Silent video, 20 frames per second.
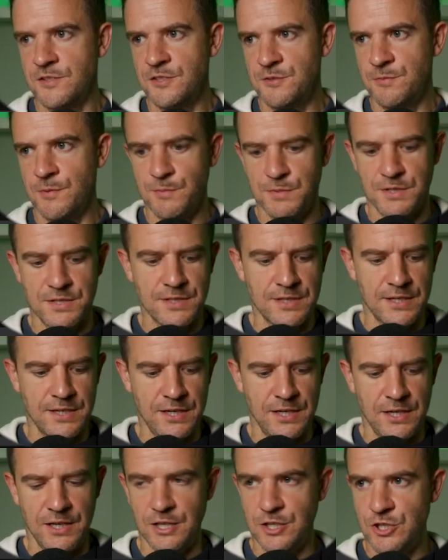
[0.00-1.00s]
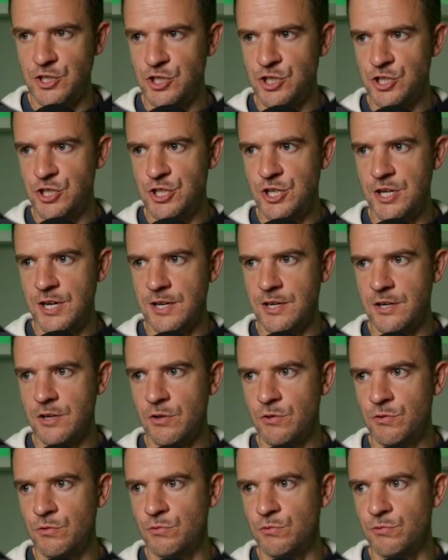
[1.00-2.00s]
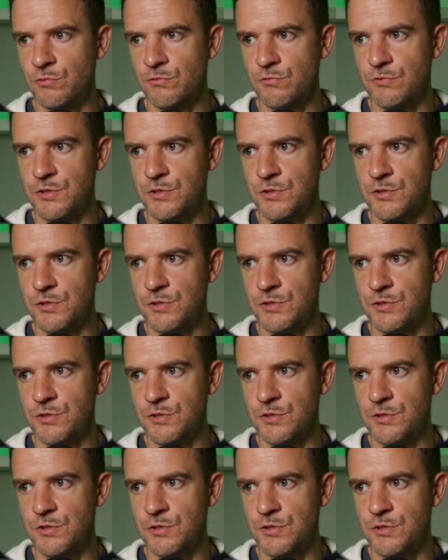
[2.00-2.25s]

So this one would say check all